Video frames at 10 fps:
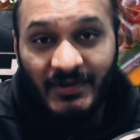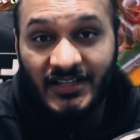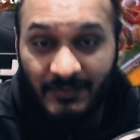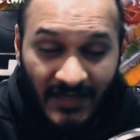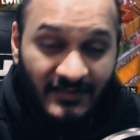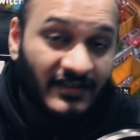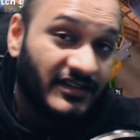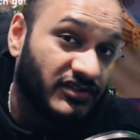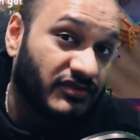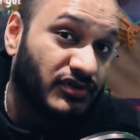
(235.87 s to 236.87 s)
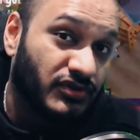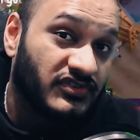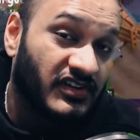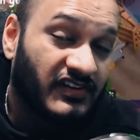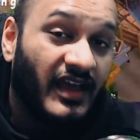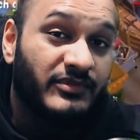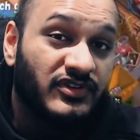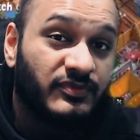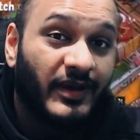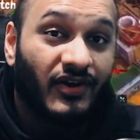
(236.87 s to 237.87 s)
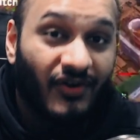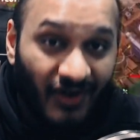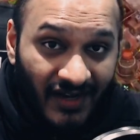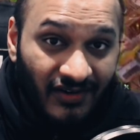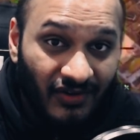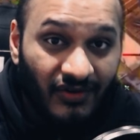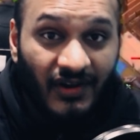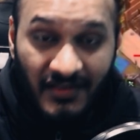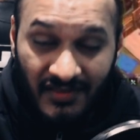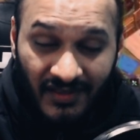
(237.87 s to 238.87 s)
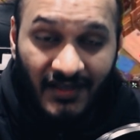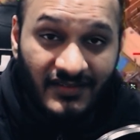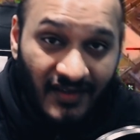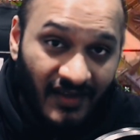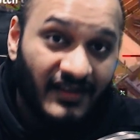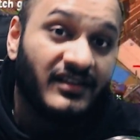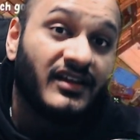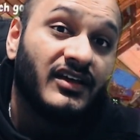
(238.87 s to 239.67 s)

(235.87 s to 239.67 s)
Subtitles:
is basically to reduce the time you spent grinding on other things and then